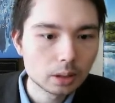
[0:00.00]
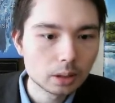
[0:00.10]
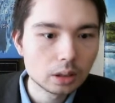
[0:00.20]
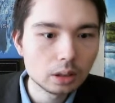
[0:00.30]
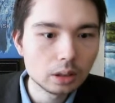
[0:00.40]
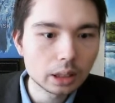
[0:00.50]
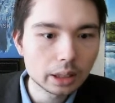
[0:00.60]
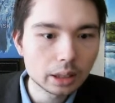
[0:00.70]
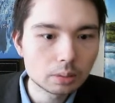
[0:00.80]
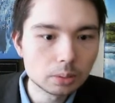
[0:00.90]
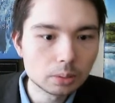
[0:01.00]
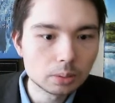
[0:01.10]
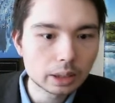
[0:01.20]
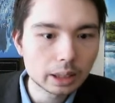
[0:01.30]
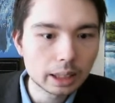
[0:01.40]
Knight,
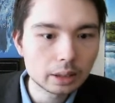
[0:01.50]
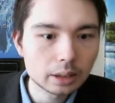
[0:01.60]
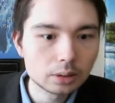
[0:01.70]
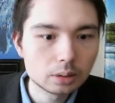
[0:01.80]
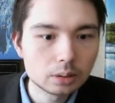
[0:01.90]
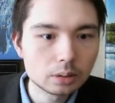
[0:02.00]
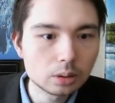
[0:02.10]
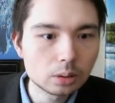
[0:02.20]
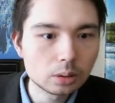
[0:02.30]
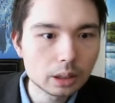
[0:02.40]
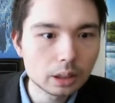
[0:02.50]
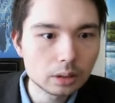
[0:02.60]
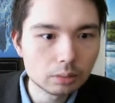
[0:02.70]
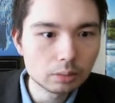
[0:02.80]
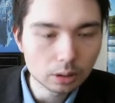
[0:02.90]
pawn and the queen and
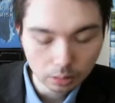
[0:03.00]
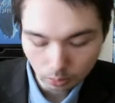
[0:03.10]
the rook,